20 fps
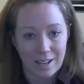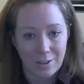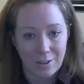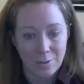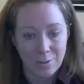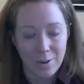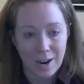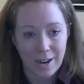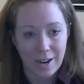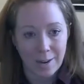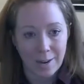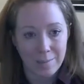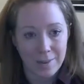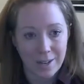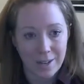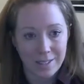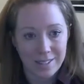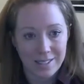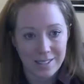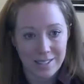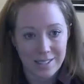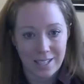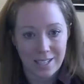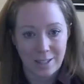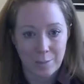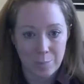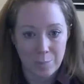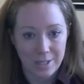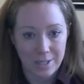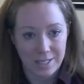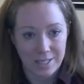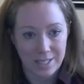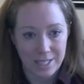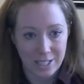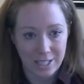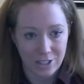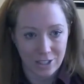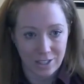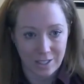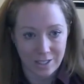Ryan, I'm not seeing the
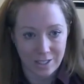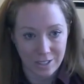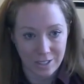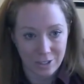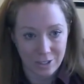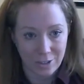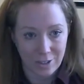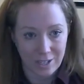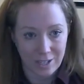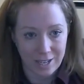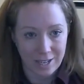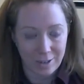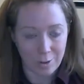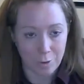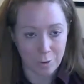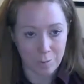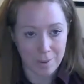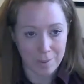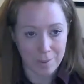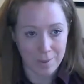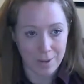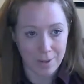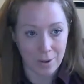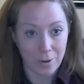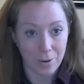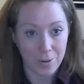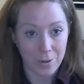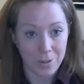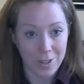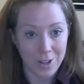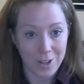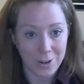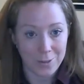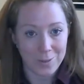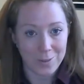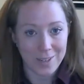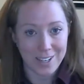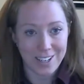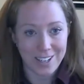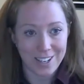presentation on this screen. I don't know, maybe. Oh, there
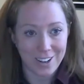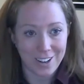we go.